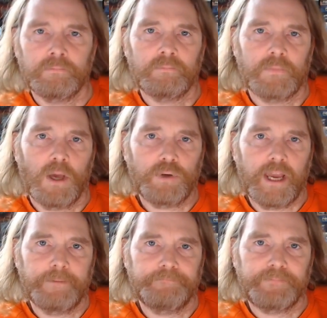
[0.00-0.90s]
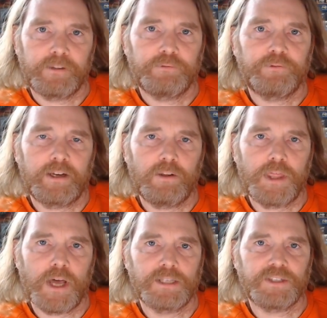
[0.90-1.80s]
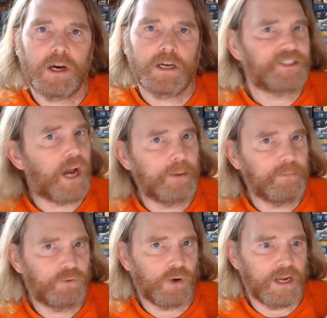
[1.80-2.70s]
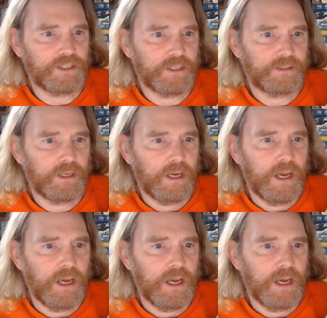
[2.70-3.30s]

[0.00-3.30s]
Okay, final thoughts on Time of Crisis,